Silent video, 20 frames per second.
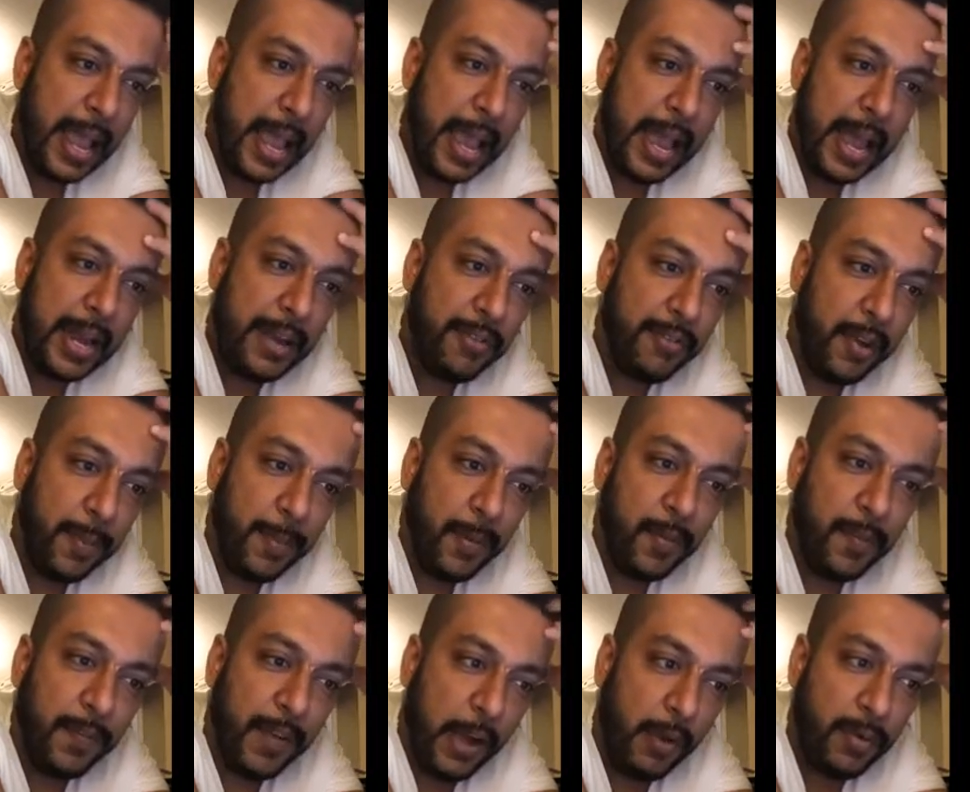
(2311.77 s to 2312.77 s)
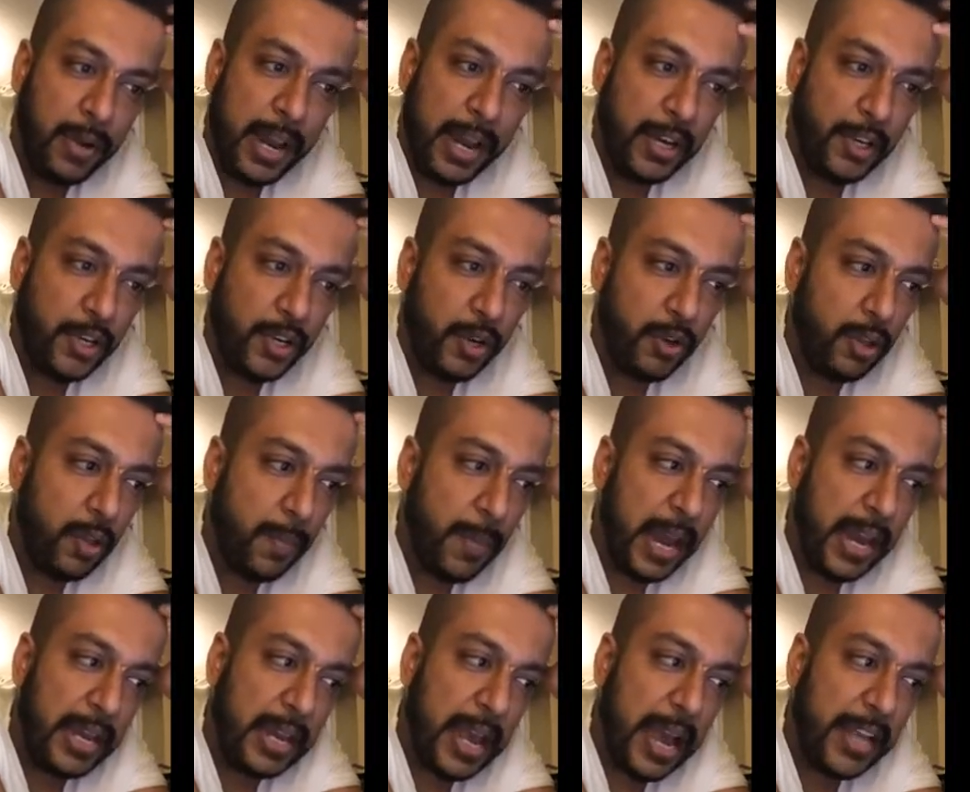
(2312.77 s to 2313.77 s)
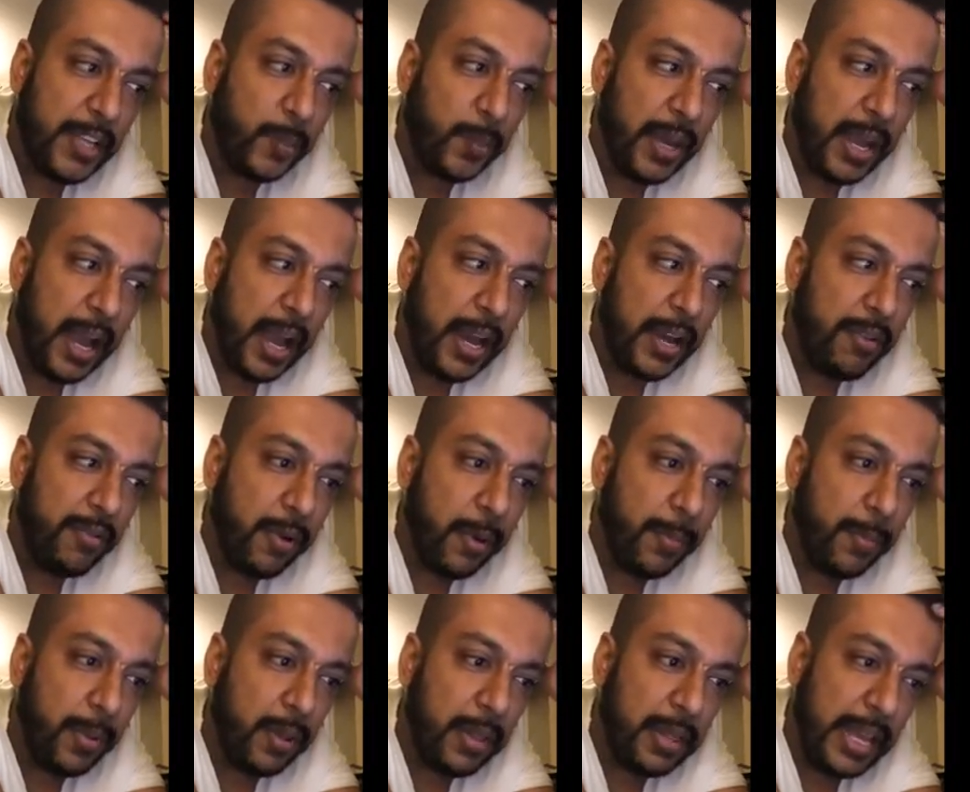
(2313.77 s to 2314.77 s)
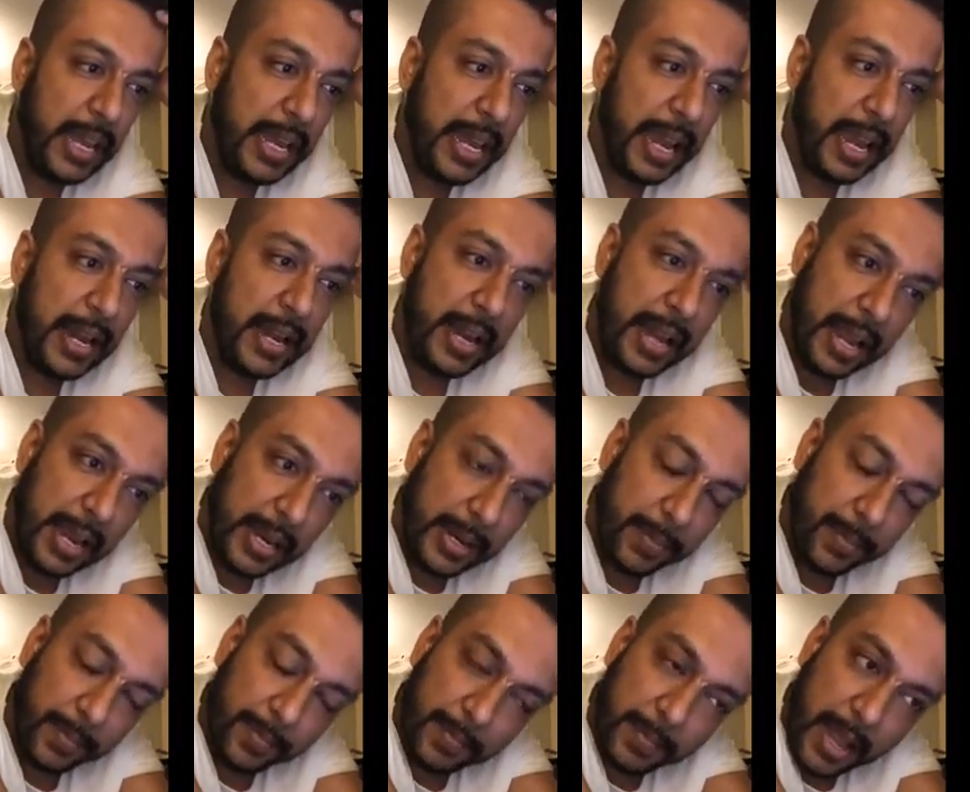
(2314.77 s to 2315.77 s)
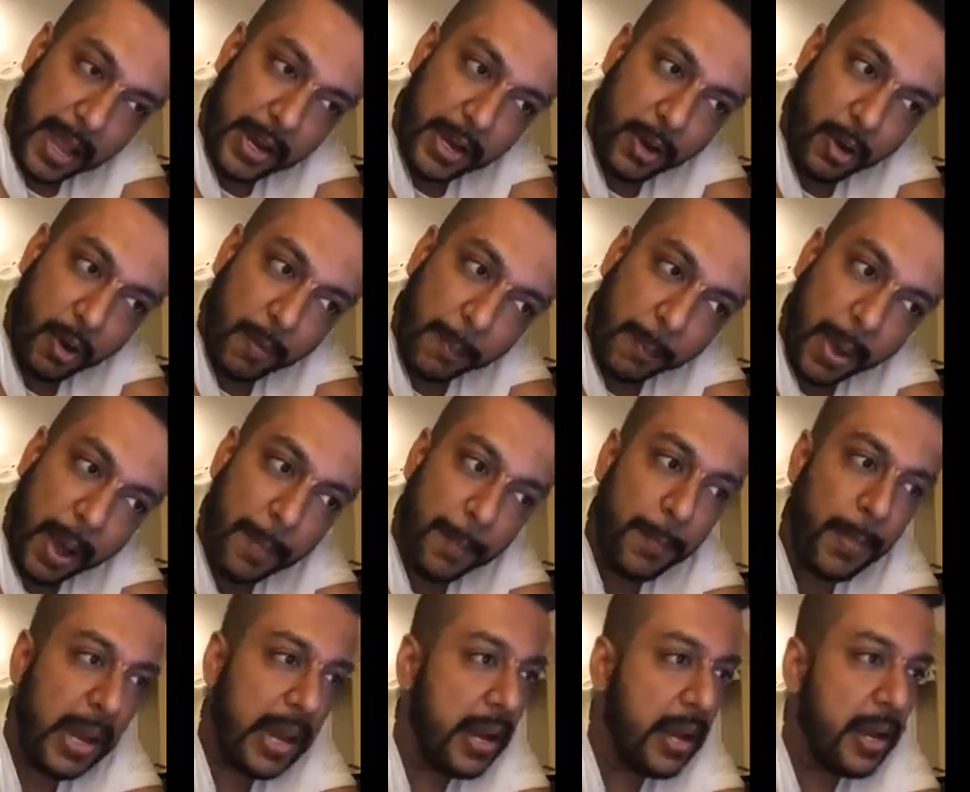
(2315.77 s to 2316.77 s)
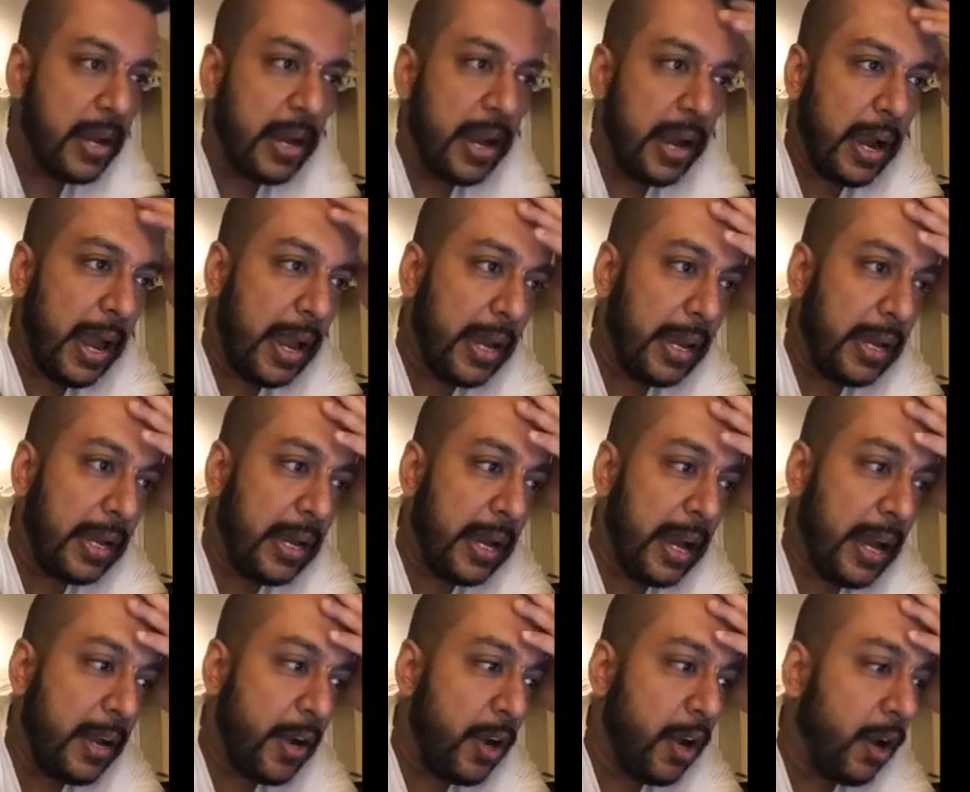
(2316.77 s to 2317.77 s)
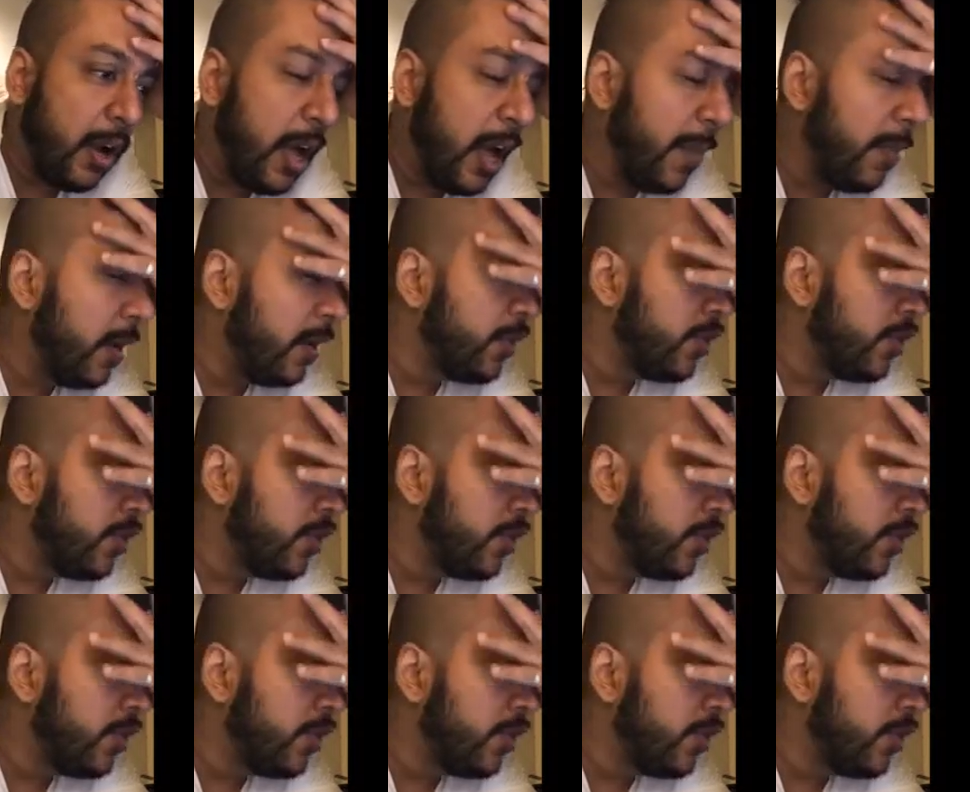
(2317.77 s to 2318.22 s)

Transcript: and Ripple Foundation, or the main guys behind Ripple, they can like, I don't know, pump in like, I don't know how